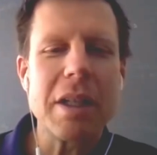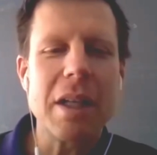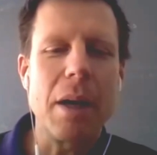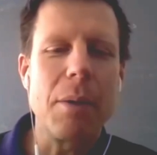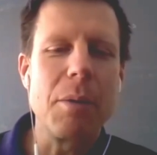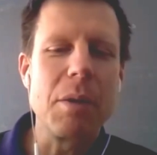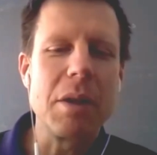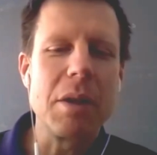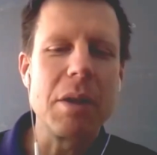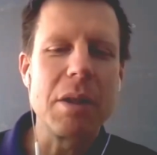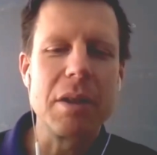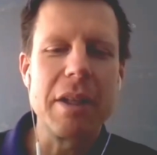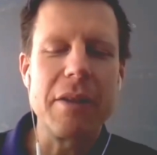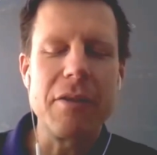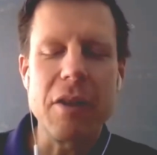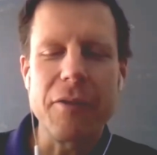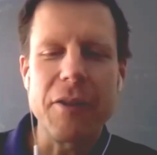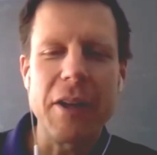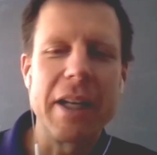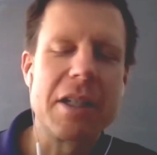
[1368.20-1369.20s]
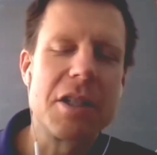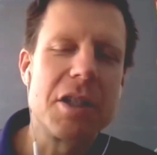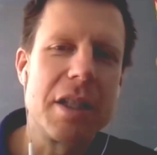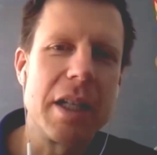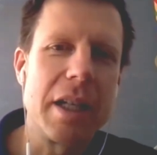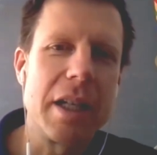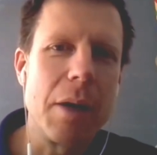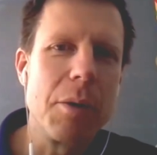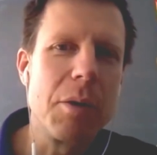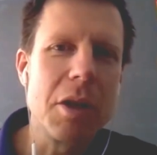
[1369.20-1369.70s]
to I want to leave the financials
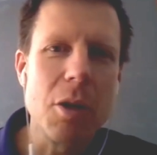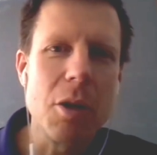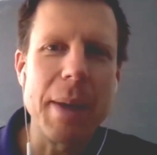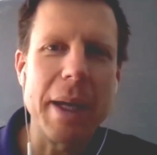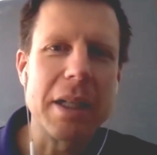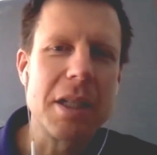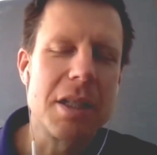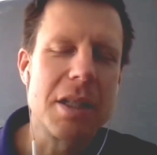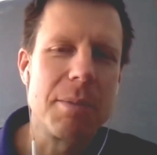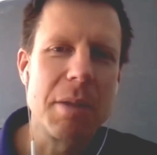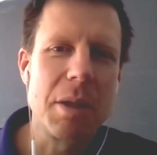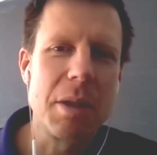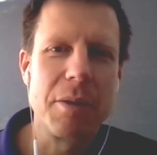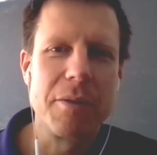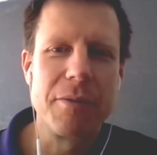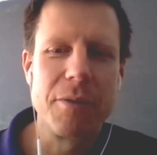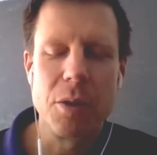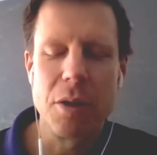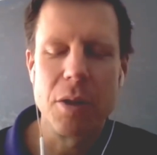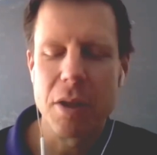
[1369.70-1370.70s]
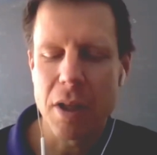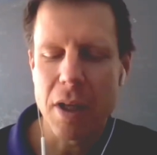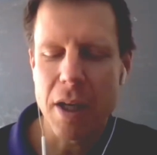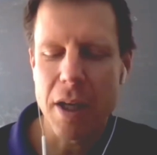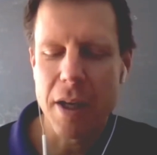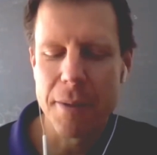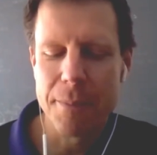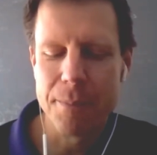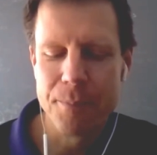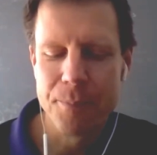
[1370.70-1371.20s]
and I want to go back to yeah. something before.
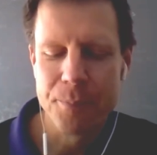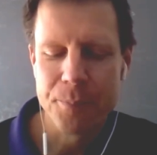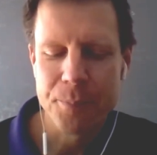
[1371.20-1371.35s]
Um,